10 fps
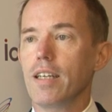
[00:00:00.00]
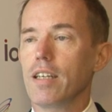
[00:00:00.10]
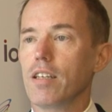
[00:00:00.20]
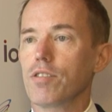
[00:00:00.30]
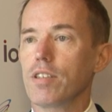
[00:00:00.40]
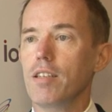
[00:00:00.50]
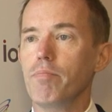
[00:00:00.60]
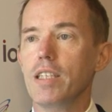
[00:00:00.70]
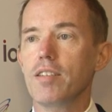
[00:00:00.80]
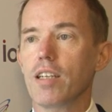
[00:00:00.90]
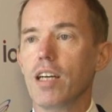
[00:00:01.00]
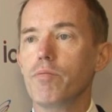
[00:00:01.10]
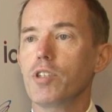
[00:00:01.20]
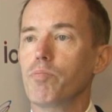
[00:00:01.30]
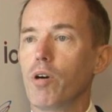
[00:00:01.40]
So that means that
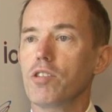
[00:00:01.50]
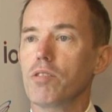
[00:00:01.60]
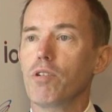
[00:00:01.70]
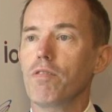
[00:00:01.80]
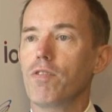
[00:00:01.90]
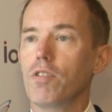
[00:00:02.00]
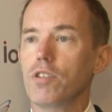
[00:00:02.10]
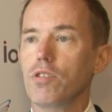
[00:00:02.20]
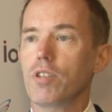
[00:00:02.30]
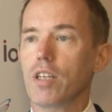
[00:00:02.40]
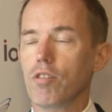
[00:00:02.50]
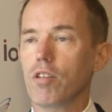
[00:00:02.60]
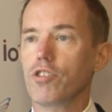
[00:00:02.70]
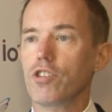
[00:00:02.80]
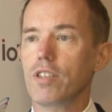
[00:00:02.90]
I'm responsible for new
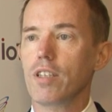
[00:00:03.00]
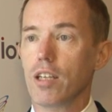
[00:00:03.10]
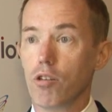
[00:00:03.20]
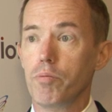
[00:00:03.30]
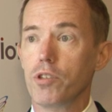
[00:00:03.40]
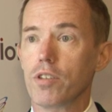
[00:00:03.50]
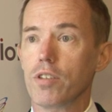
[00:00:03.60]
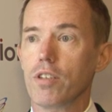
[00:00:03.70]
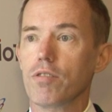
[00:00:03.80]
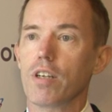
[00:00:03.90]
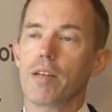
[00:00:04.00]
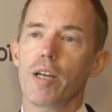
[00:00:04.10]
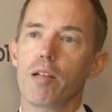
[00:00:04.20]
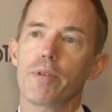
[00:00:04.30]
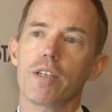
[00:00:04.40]
technology adoption. You know, so I'm
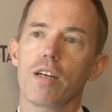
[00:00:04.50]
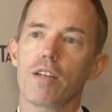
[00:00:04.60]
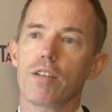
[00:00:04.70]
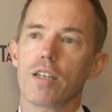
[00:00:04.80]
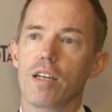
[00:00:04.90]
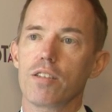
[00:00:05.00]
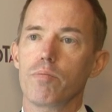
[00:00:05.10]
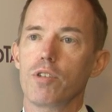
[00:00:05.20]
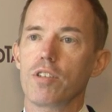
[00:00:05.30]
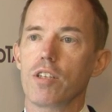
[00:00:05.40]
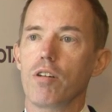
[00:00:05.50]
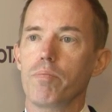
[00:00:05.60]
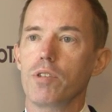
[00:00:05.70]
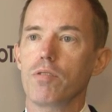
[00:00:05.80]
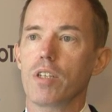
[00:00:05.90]
helping our customers
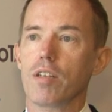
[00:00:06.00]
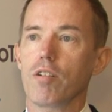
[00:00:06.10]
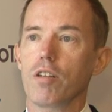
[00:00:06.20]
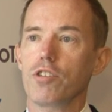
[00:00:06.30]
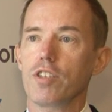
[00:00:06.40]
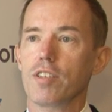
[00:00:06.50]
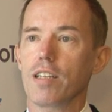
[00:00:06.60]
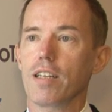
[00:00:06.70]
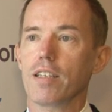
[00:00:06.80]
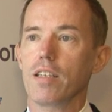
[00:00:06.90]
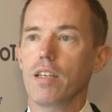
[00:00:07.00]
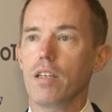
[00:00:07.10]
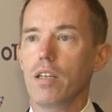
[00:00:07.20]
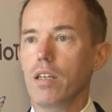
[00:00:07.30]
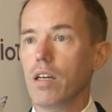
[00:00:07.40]
adopt new technologies like
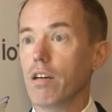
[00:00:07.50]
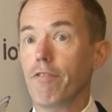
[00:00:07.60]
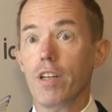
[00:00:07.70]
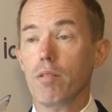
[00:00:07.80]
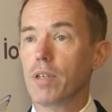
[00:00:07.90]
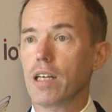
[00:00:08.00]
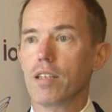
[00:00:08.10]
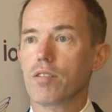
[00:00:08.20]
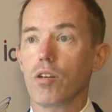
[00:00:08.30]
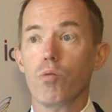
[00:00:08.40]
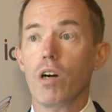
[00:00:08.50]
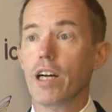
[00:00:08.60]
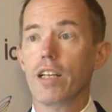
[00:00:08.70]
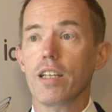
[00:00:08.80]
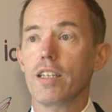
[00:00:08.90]
field bus,
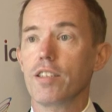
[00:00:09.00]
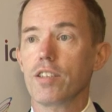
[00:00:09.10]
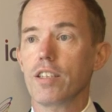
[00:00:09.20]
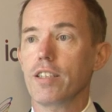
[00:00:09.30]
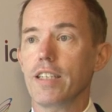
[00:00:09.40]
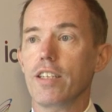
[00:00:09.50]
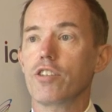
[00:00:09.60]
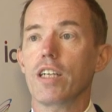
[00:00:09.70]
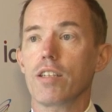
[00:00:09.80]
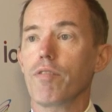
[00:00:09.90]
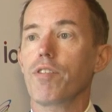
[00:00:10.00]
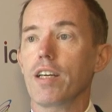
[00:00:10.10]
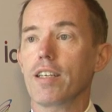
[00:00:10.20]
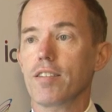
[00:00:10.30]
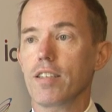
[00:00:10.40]
wireless, and Internet of
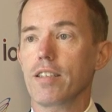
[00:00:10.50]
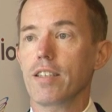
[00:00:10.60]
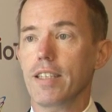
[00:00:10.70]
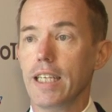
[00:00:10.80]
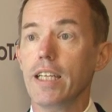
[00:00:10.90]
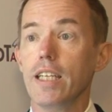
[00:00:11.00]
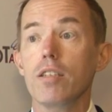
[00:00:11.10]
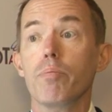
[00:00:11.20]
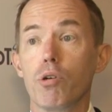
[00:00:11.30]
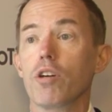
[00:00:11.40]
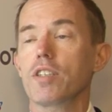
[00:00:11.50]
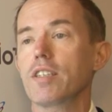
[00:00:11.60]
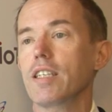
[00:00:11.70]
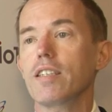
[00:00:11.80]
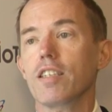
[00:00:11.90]
Things, and in the
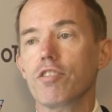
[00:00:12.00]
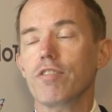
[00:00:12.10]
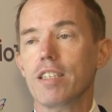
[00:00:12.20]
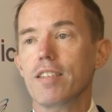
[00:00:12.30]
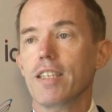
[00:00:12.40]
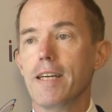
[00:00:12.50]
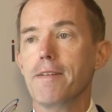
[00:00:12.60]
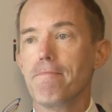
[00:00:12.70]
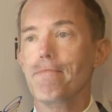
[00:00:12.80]
process industries. Yeah.